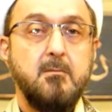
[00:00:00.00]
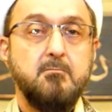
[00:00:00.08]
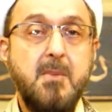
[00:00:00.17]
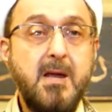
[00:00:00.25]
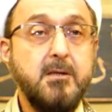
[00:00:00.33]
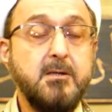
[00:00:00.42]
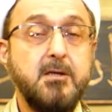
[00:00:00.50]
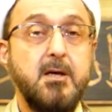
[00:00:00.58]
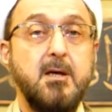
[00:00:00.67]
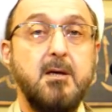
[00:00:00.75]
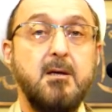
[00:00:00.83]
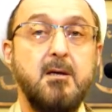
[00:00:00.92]

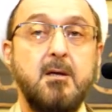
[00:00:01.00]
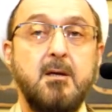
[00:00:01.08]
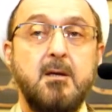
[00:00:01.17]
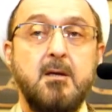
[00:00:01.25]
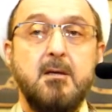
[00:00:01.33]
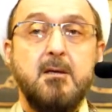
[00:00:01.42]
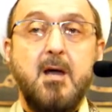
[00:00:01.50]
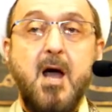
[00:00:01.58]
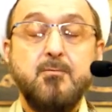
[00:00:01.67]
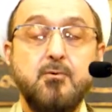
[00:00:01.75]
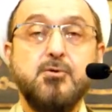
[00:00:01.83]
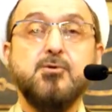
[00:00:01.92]
Mecca,
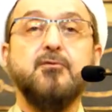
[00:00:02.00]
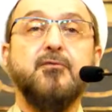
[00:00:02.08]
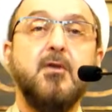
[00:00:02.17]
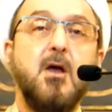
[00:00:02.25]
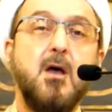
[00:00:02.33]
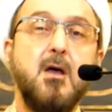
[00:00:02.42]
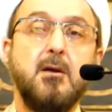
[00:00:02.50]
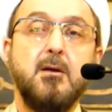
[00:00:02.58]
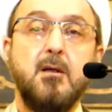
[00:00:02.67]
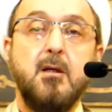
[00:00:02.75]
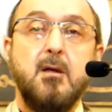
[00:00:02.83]
Abu Sufyan,